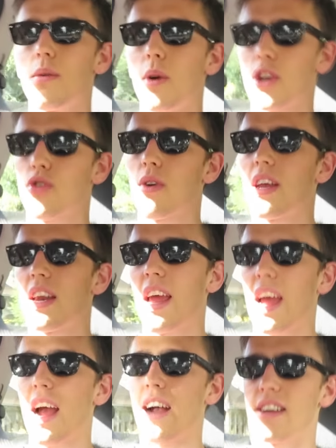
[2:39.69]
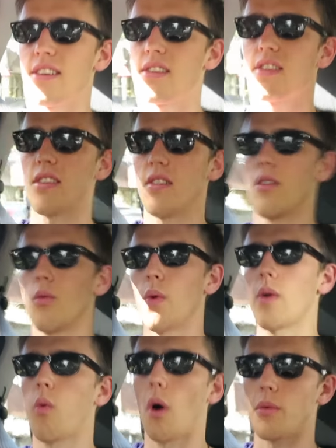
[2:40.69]
We're treating it as
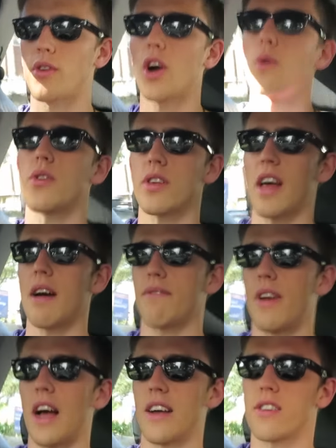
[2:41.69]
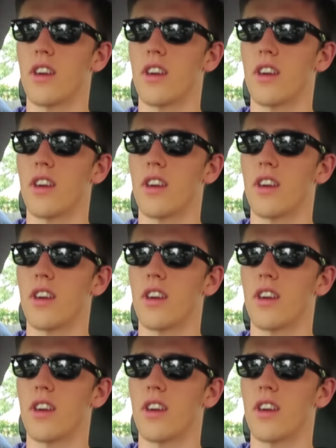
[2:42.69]
we won't go to that flat.